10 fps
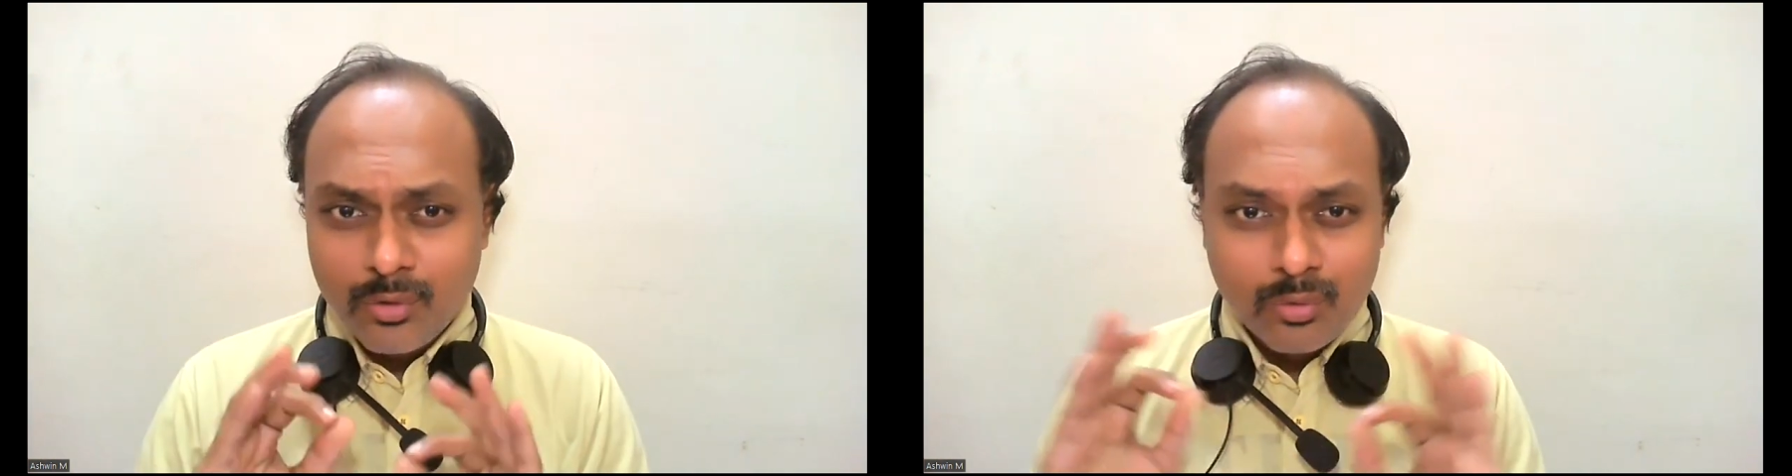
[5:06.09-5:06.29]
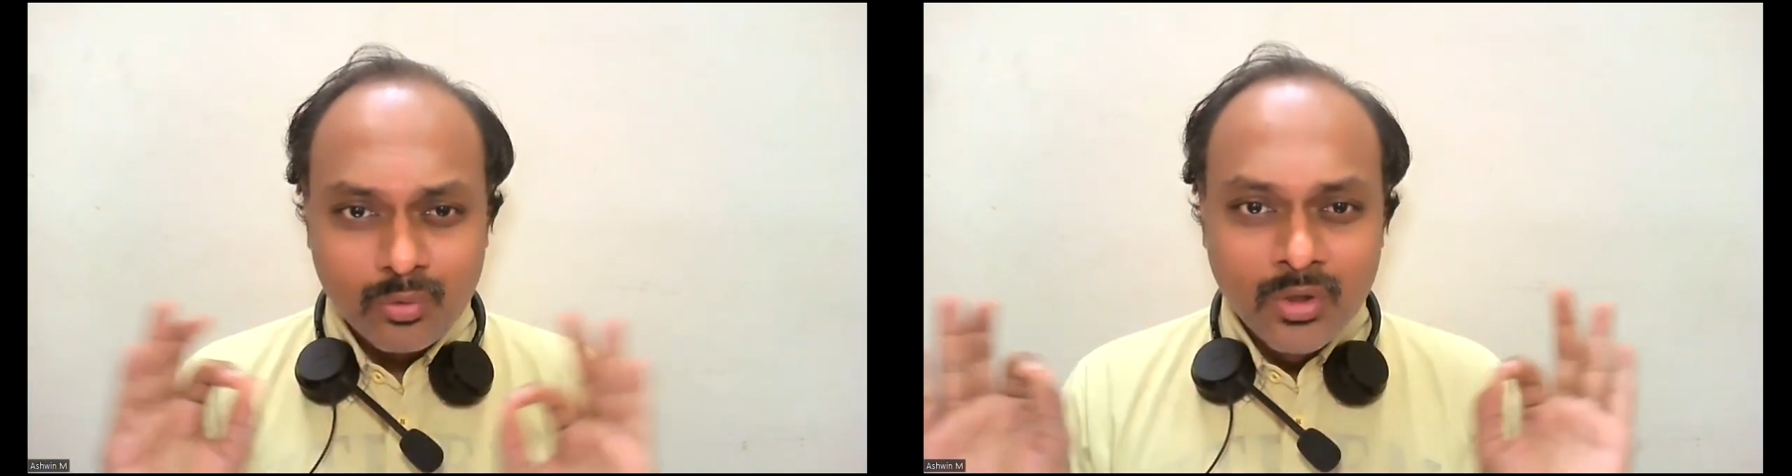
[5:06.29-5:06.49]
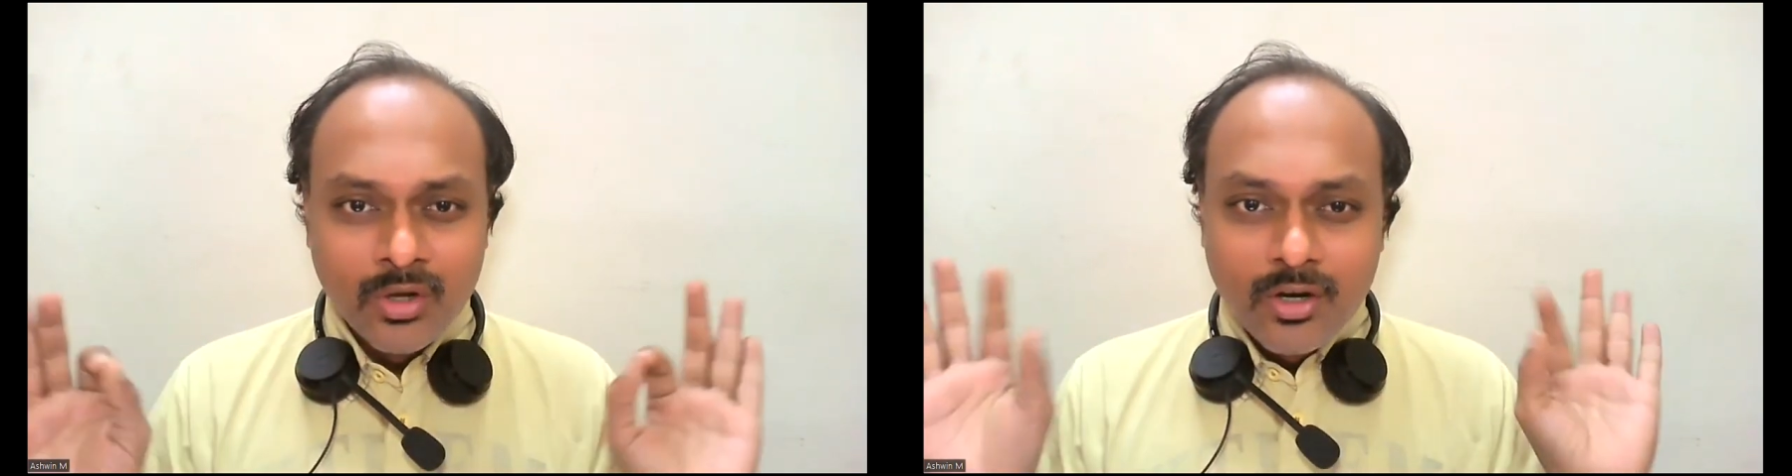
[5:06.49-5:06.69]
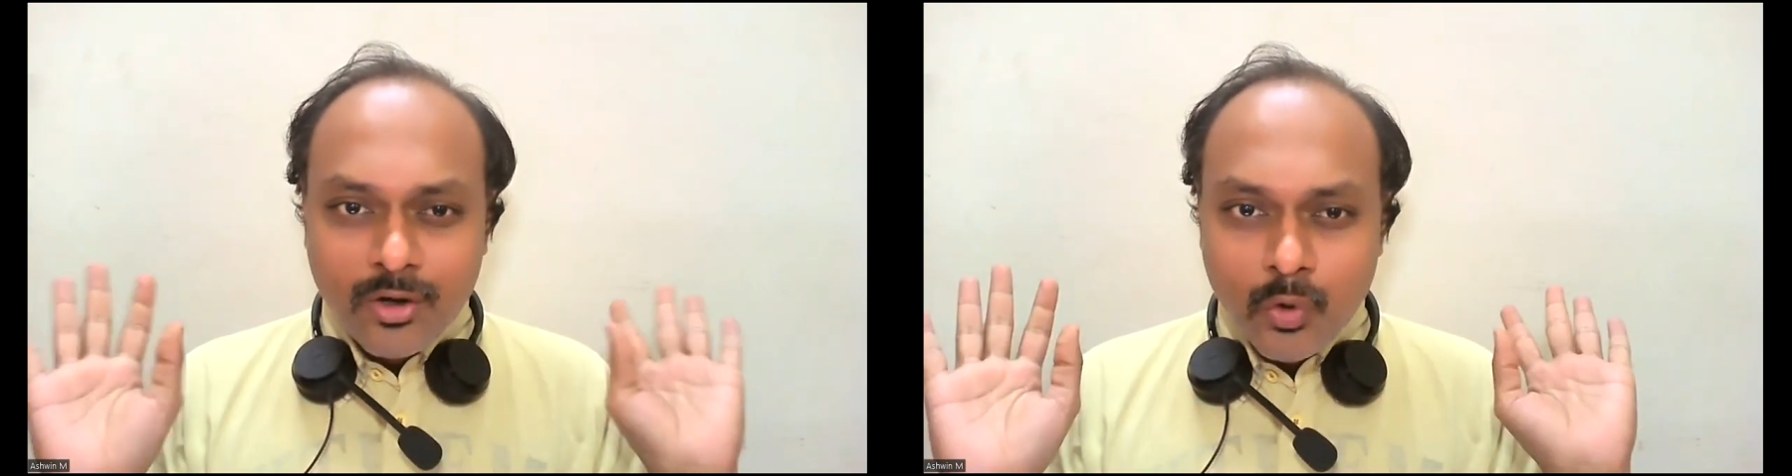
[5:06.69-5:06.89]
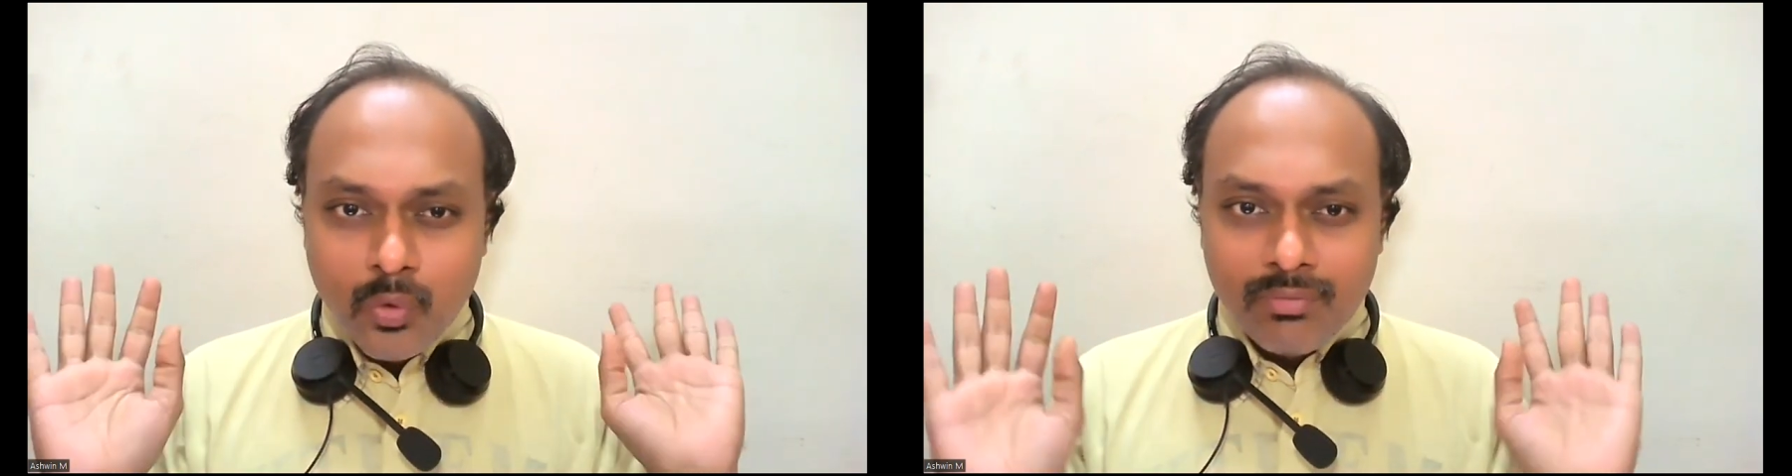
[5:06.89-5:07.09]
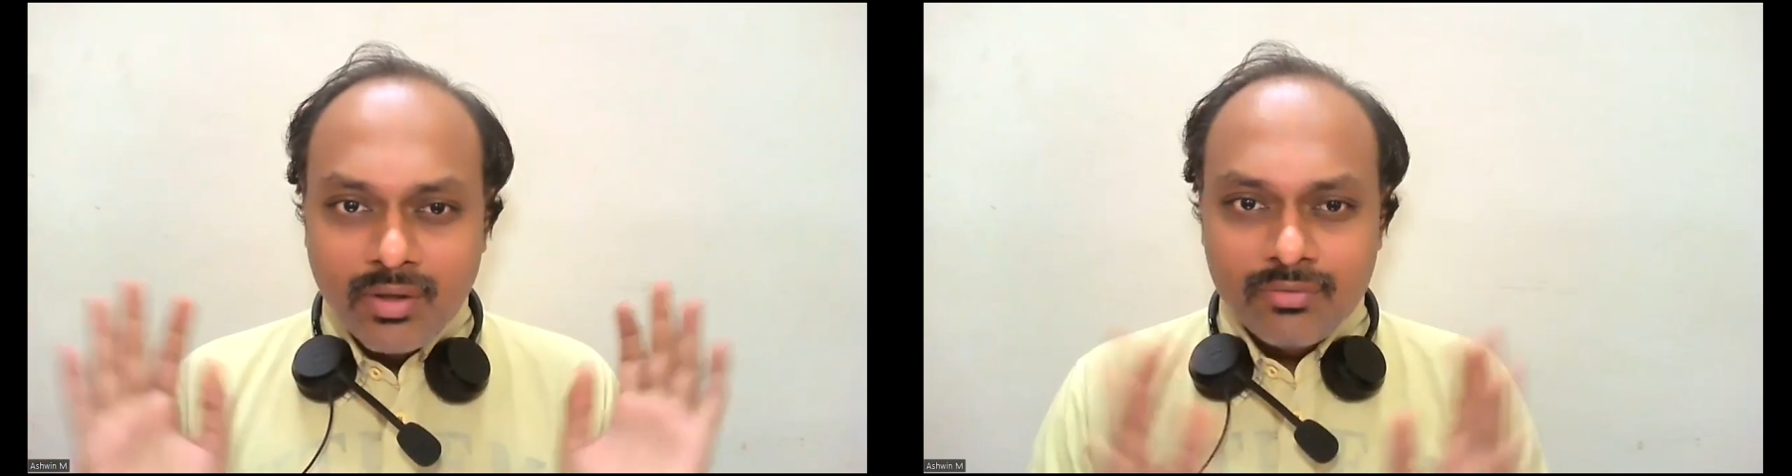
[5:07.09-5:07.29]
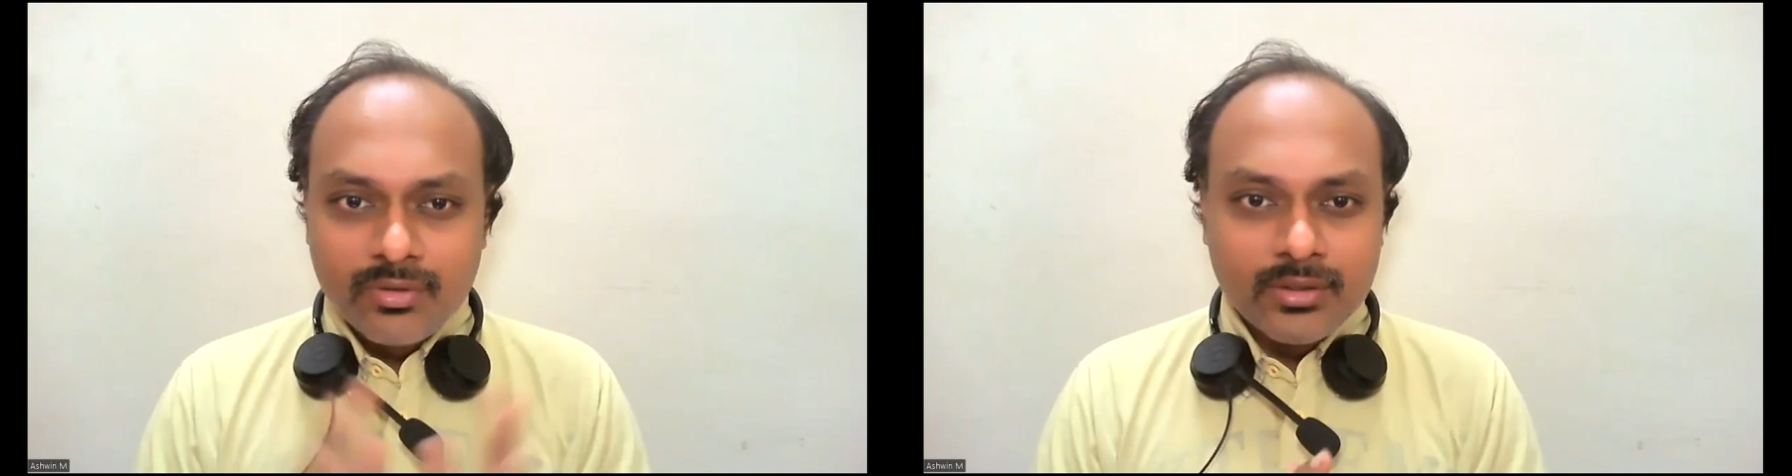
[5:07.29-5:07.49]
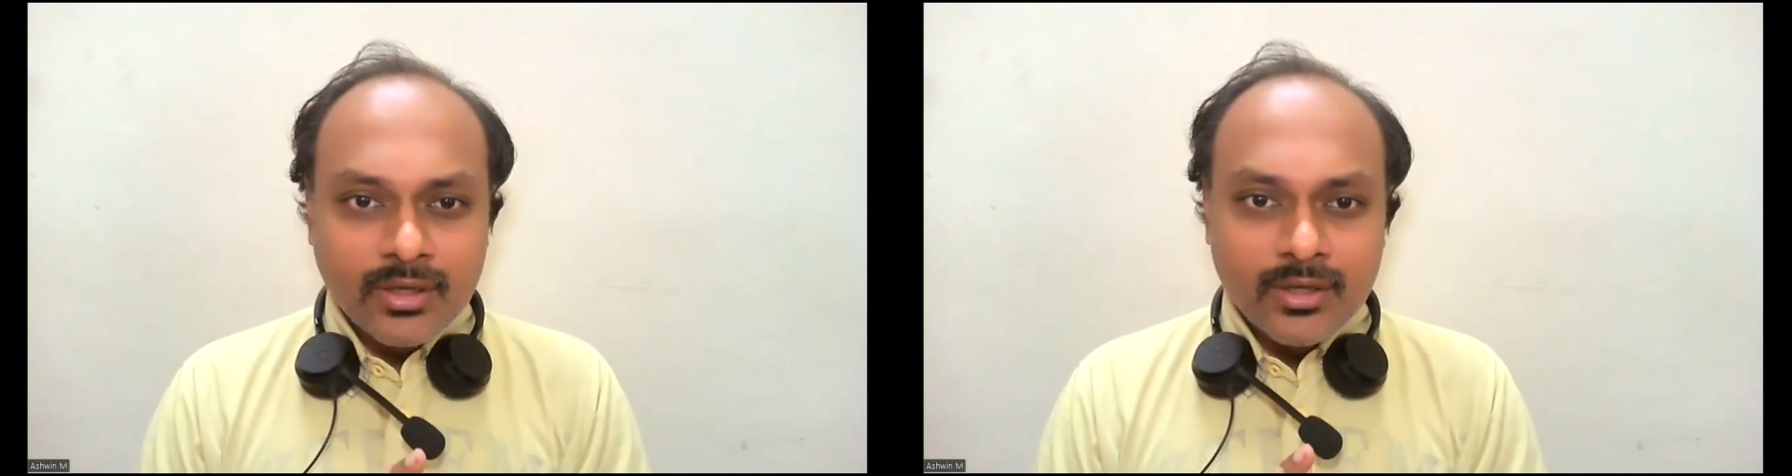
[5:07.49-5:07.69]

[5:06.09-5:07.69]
to do away with